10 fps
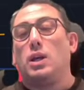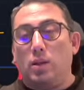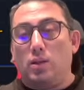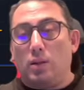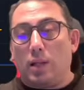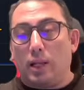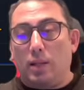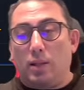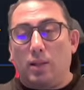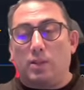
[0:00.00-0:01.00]

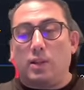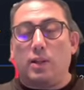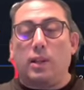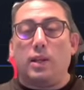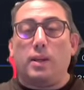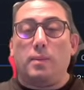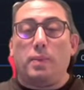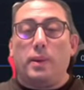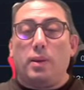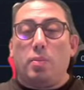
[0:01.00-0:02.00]
like this area
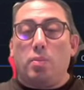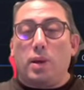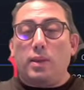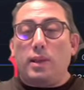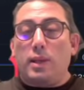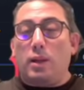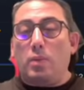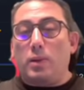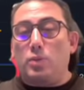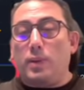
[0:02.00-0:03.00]
but then
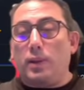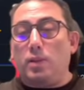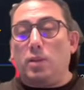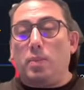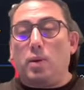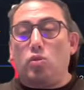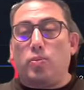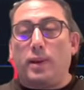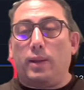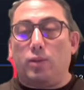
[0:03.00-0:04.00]
I'm expecting the bounce back